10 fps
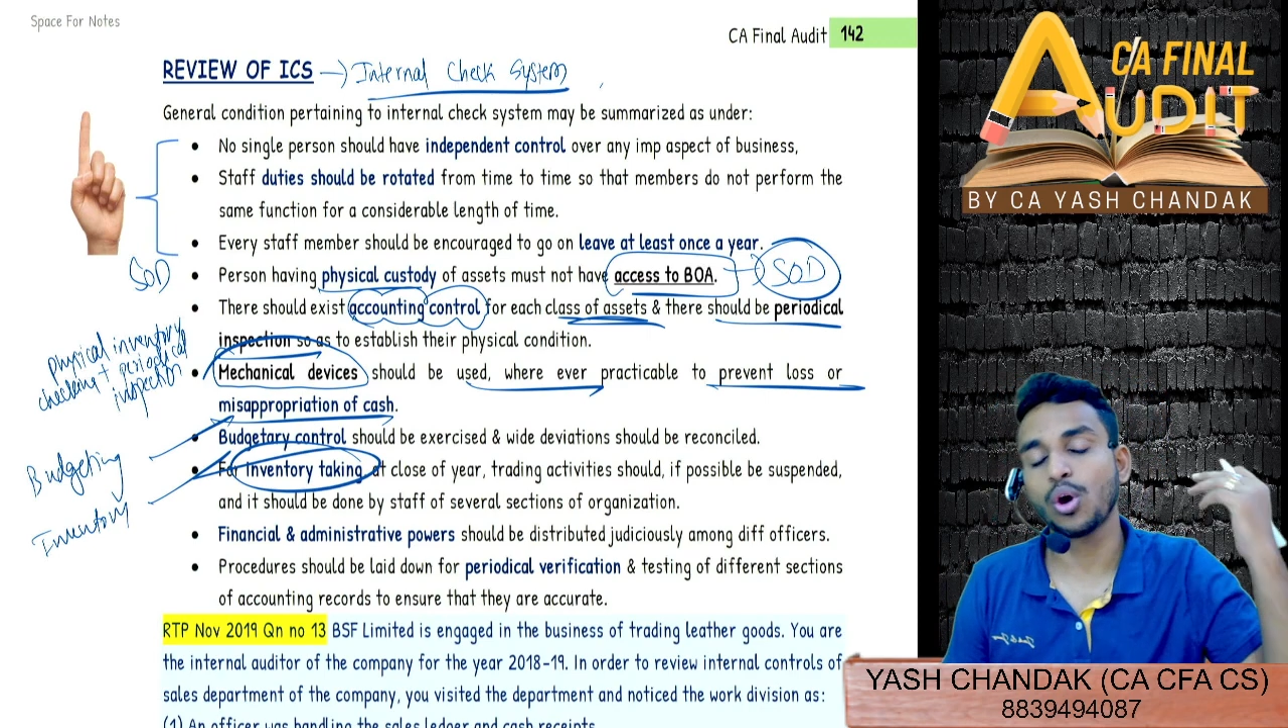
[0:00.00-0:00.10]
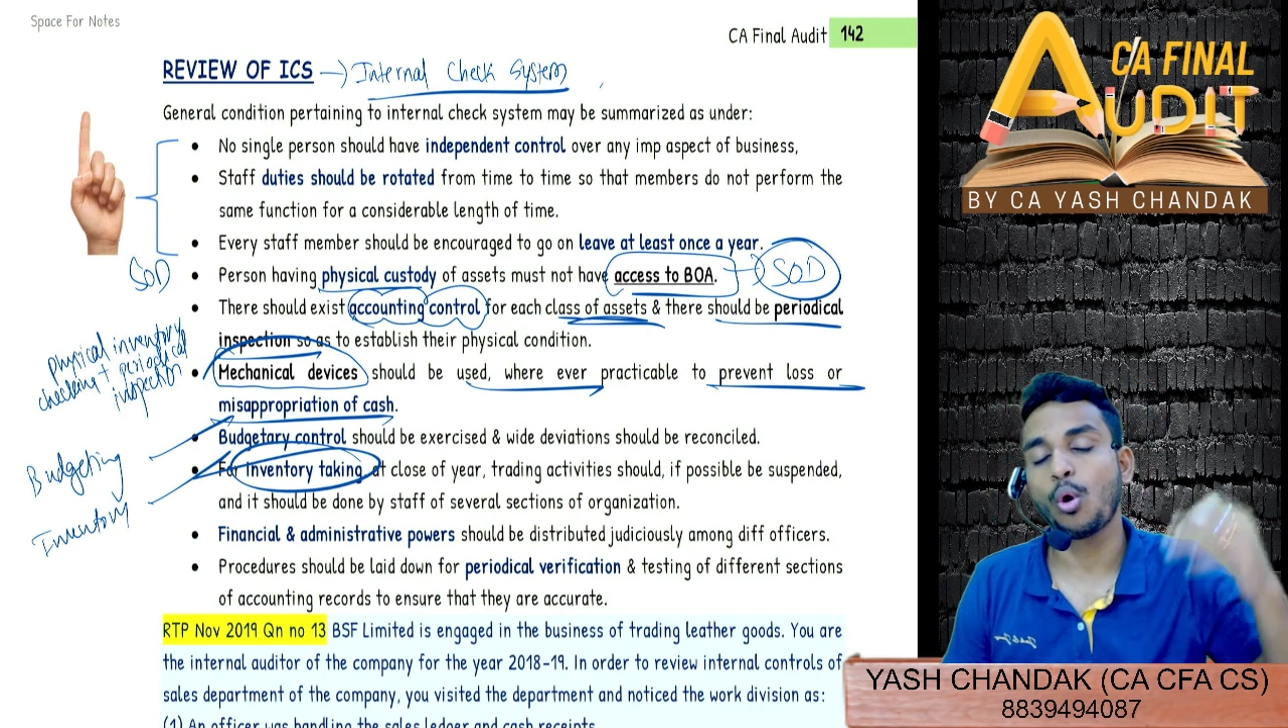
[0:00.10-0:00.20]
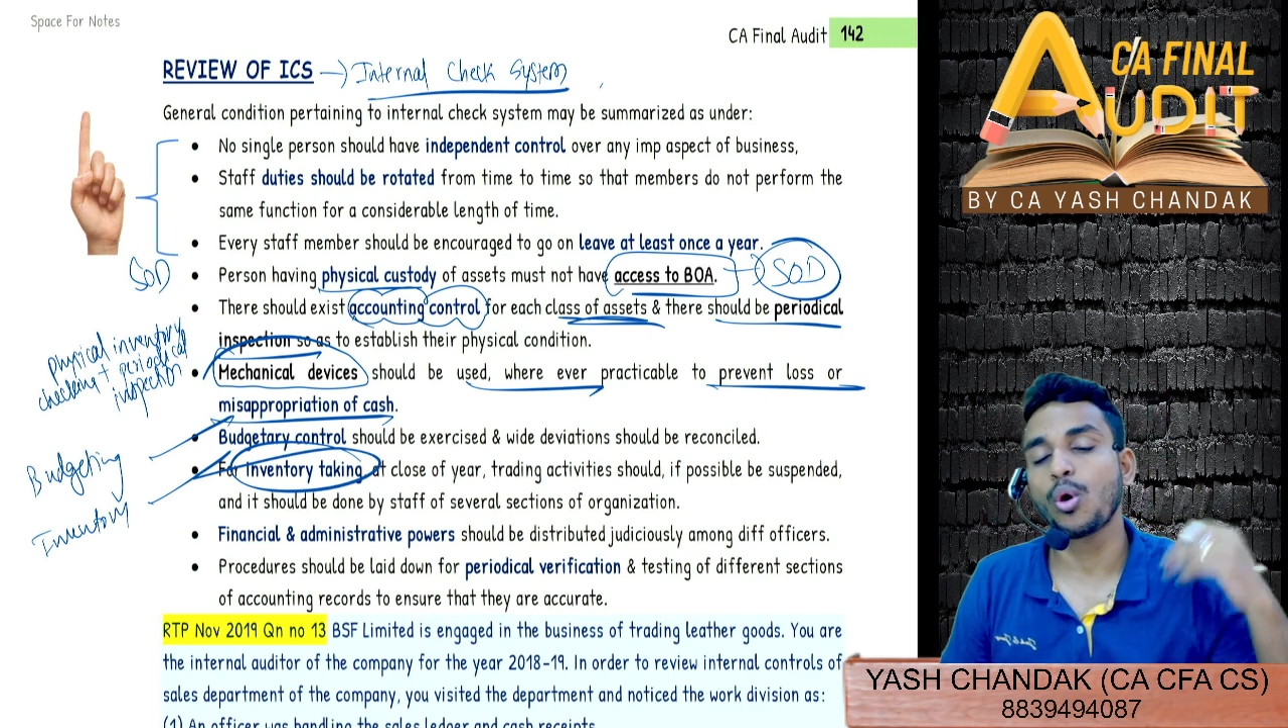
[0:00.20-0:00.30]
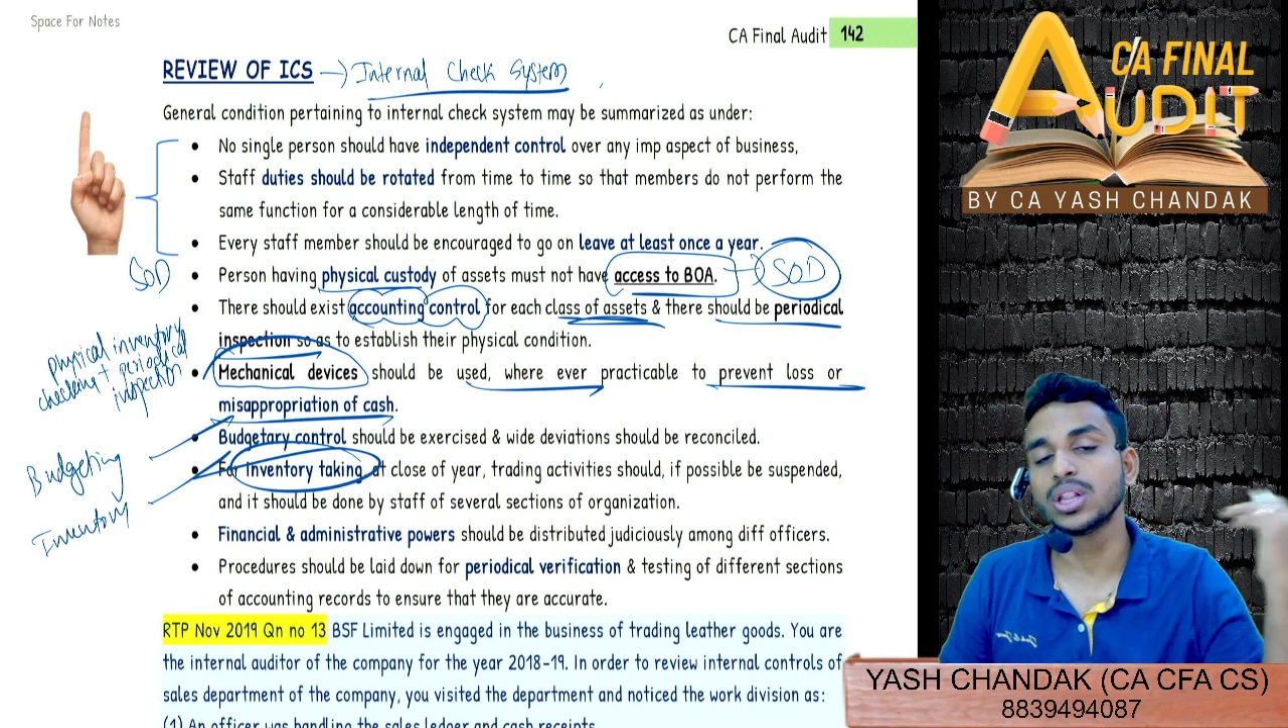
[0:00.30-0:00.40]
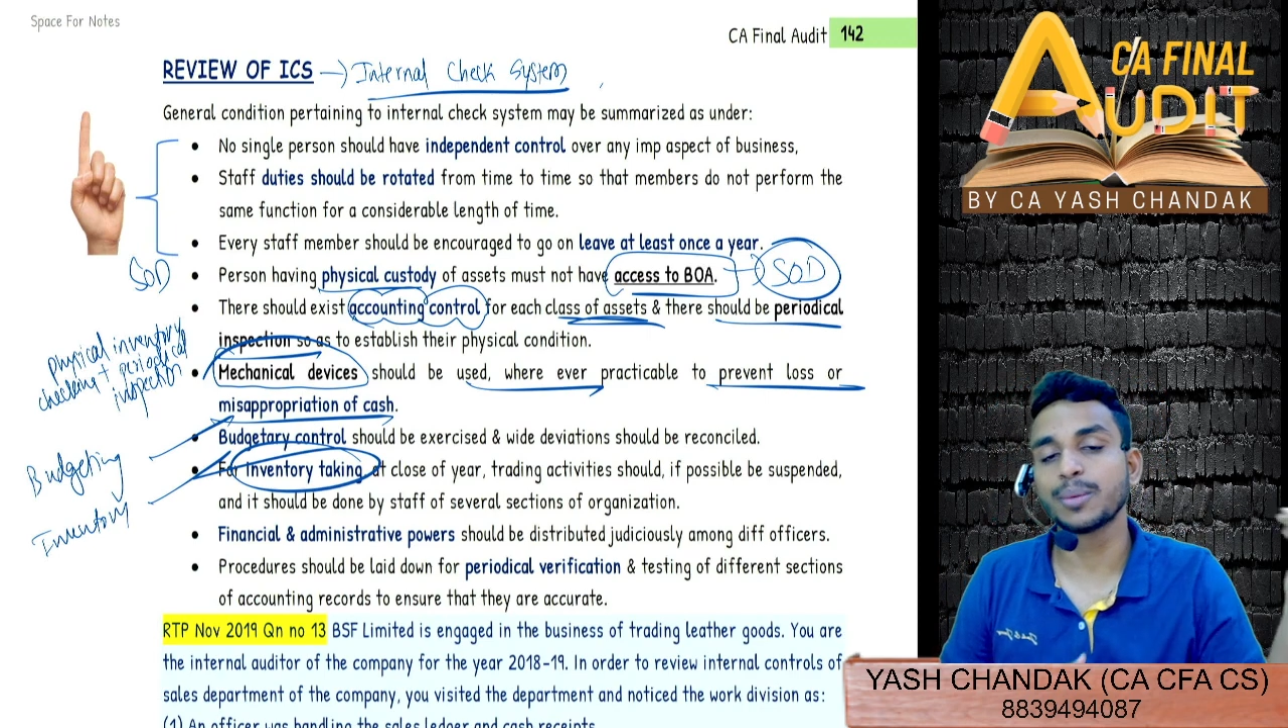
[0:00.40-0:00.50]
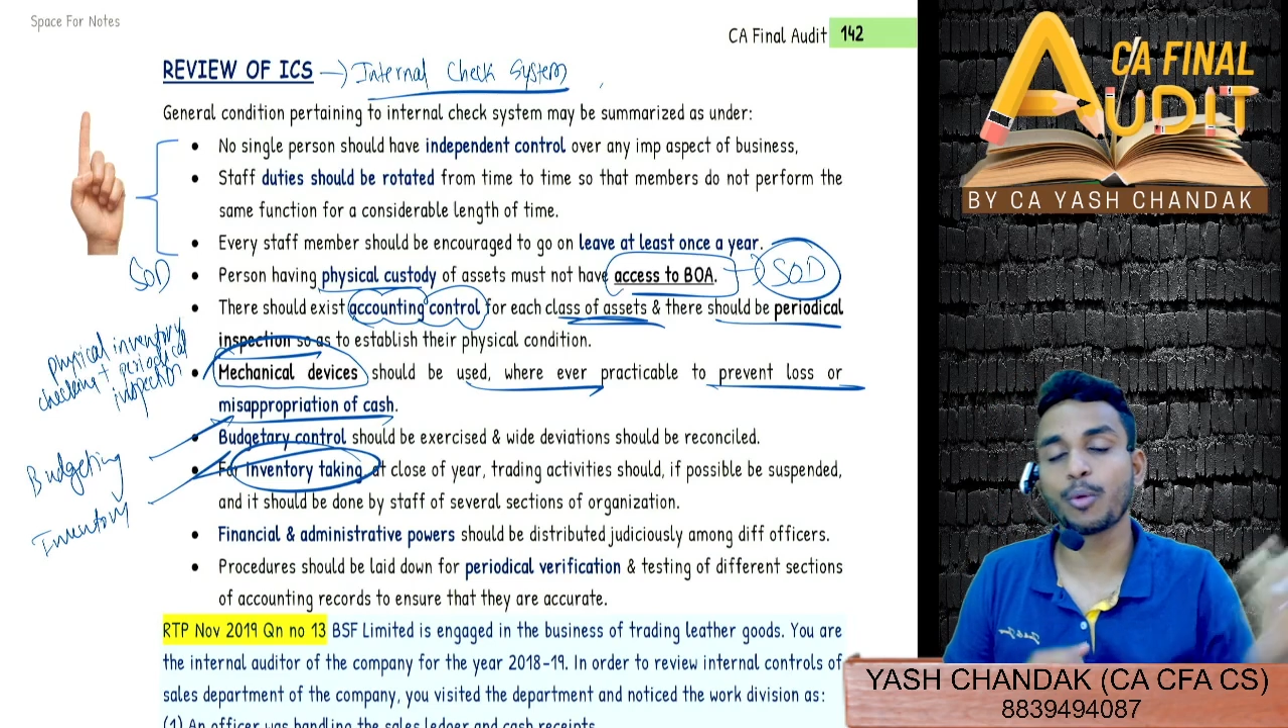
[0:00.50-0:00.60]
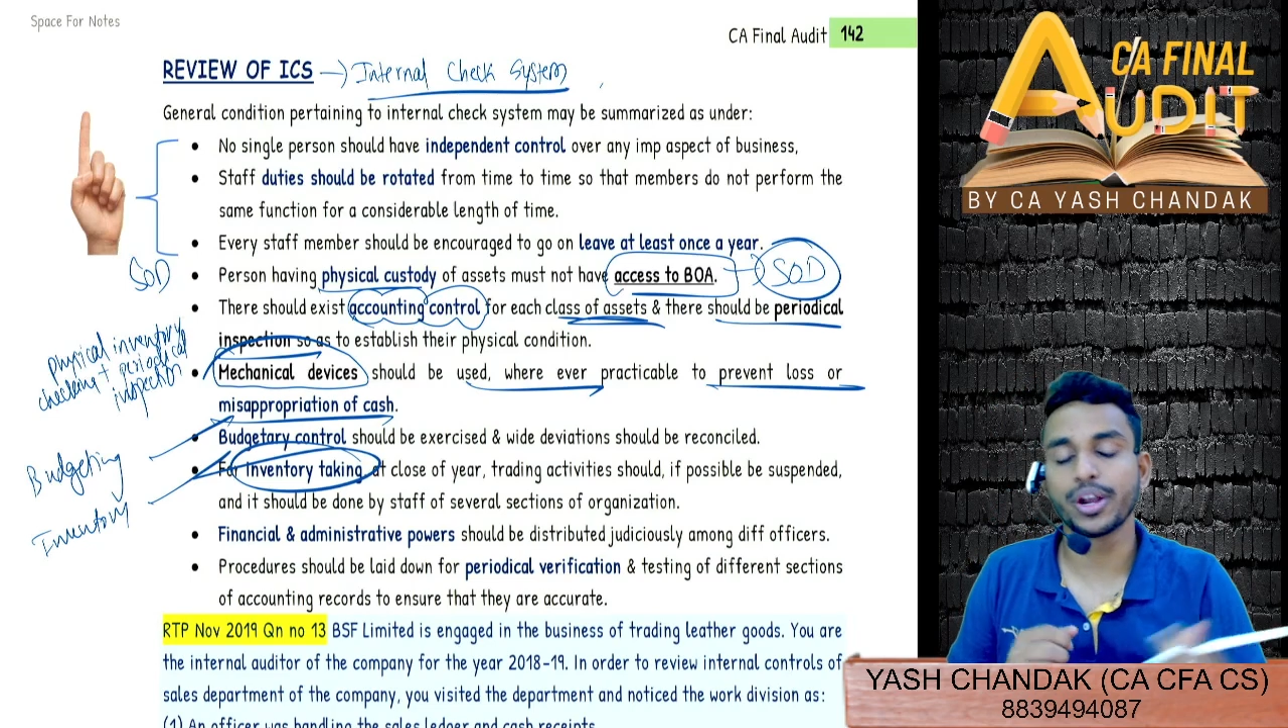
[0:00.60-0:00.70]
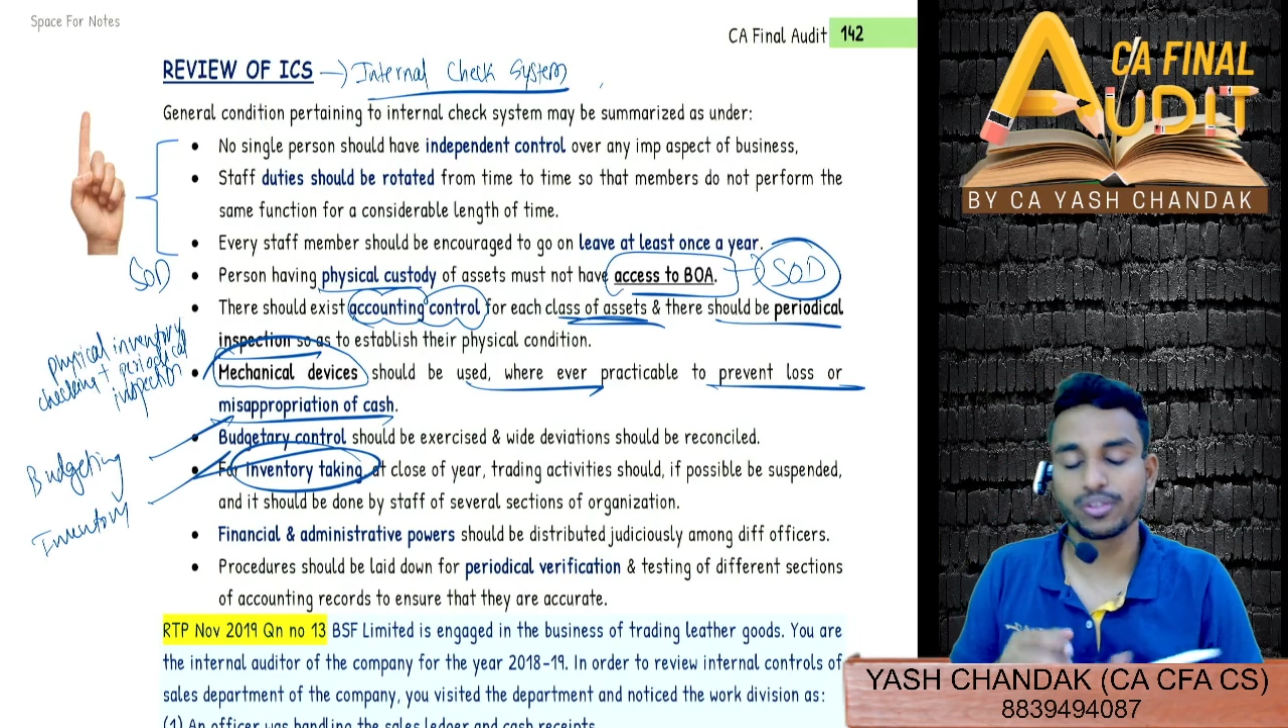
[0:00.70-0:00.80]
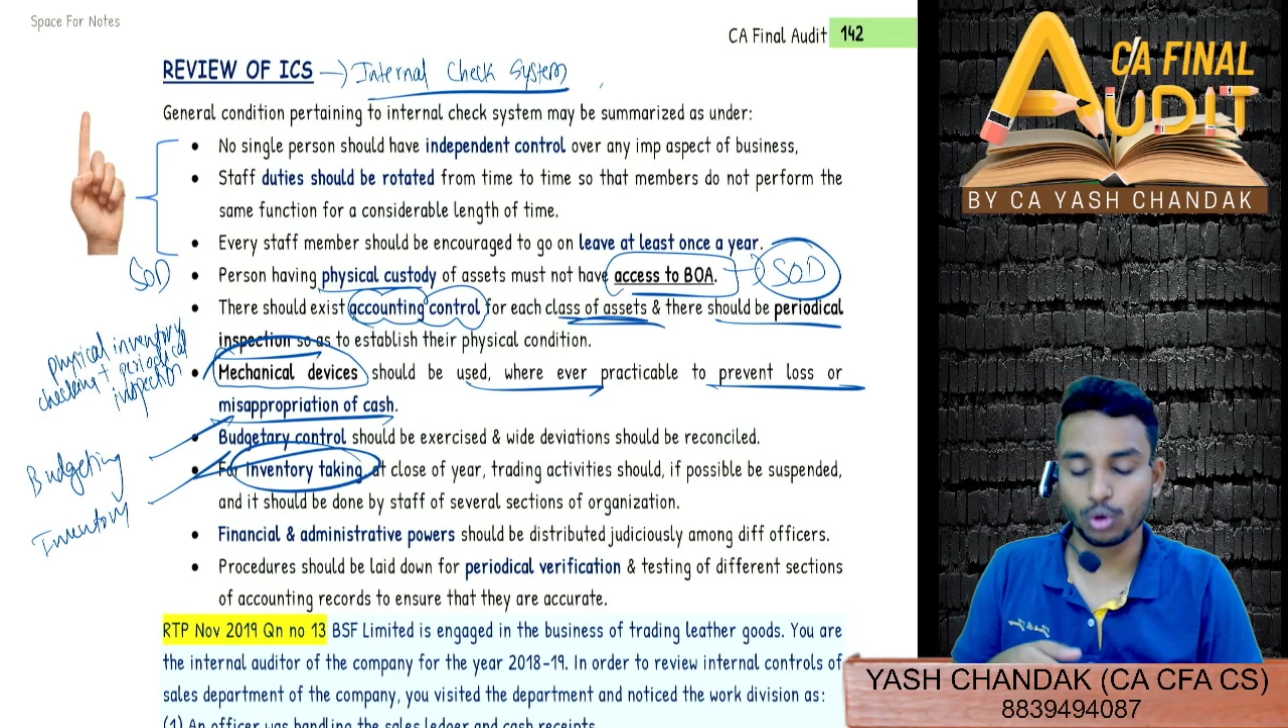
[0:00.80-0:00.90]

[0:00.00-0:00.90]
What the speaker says: all the points